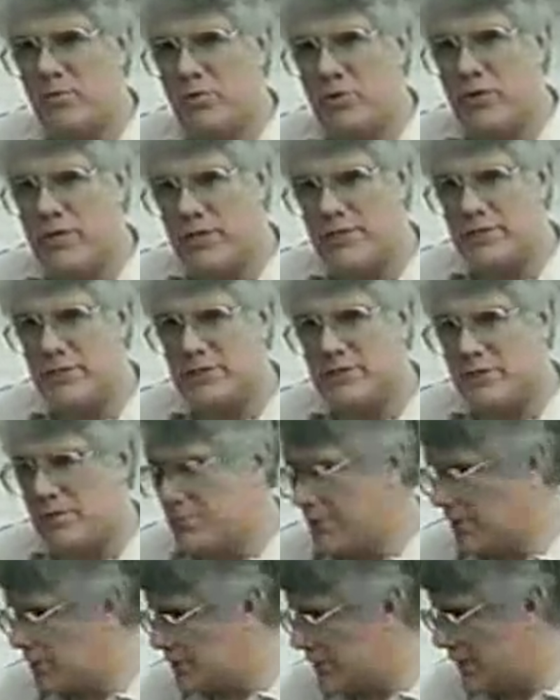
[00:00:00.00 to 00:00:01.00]
which gives us the
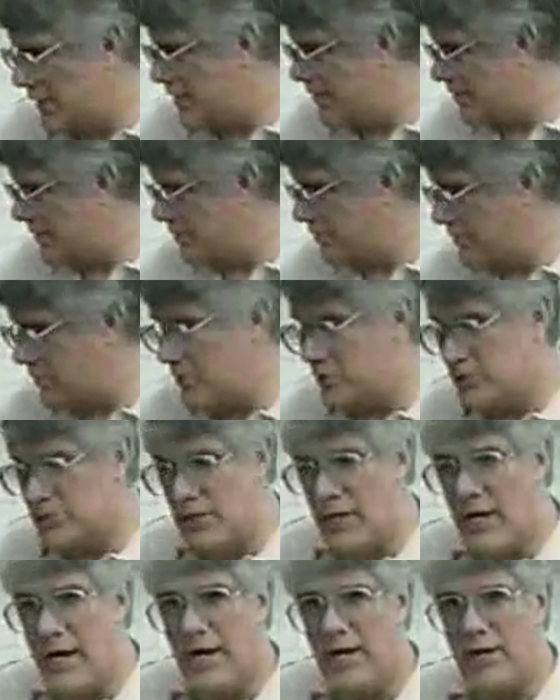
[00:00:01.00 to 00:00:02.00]
ability even to
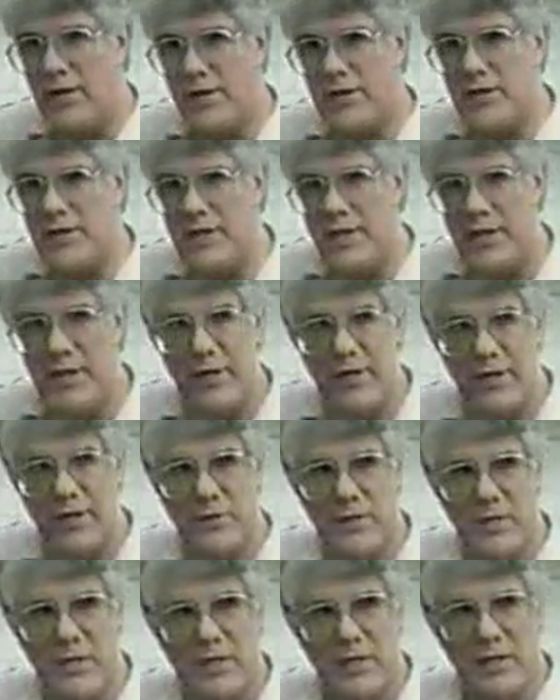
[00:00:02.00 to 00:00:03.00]
produce a higher energy
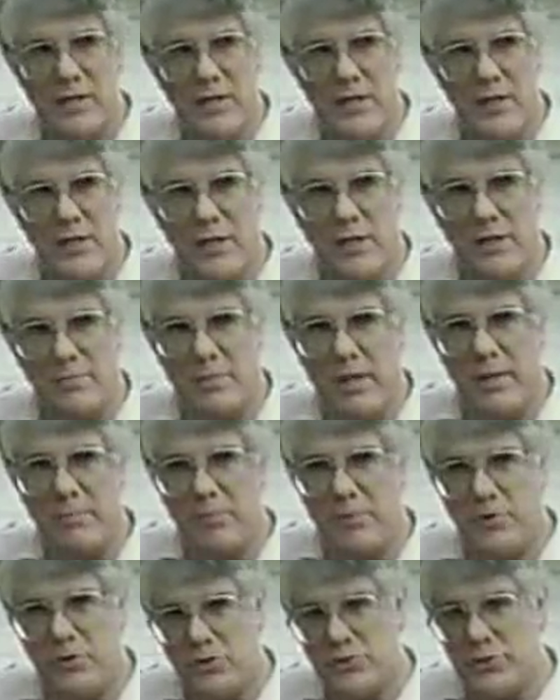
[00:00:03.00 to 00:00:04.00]
yield uh, by
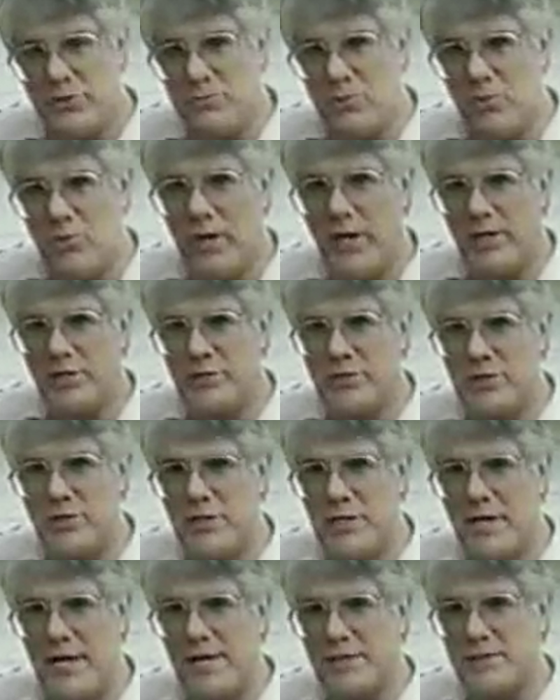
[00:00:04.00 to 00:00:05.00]
producing more
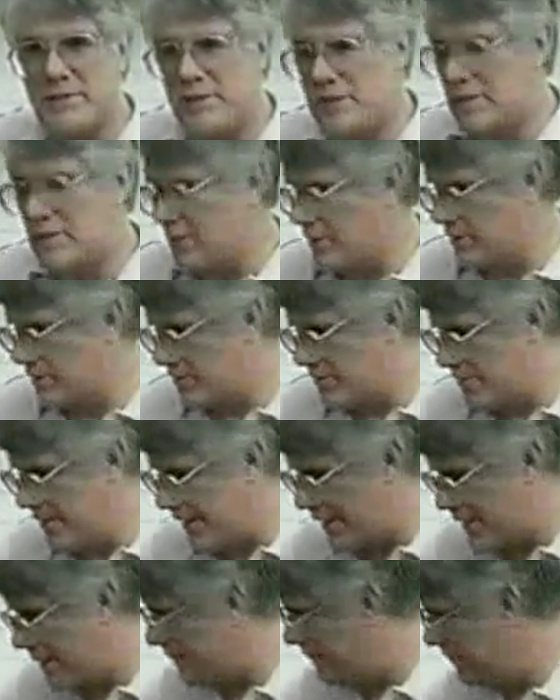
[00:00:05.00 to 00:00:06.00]
hydrogen gas uh, on
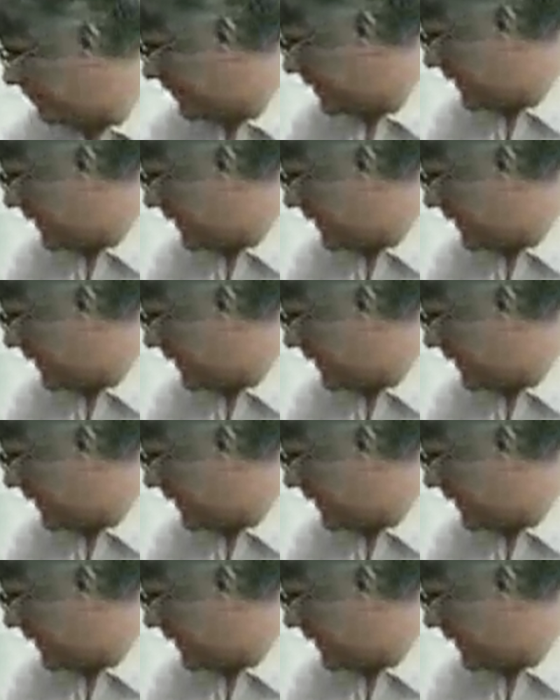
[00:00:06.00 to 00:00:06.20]
demand.